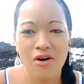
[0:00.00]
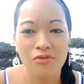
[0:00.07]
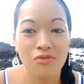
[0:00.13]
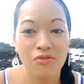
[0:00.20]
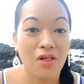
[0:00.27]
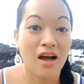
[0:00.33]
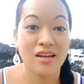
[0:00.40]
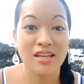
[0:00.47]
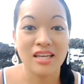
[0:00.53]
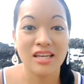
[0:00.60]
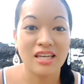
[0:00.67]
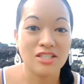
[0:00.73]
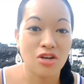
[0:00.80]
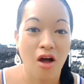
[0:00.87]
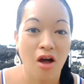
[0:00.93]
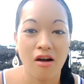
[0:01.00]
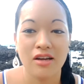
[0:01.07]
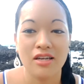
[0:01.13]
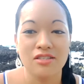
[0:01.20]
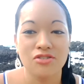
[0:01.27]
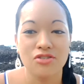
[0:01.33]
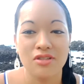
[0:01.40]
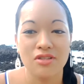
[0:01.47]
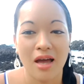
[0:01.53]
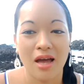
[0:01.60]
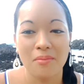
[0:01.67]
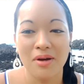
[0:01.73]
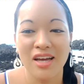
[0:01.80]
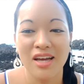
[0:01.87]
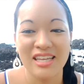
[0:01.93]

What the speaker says: flocking and talking to them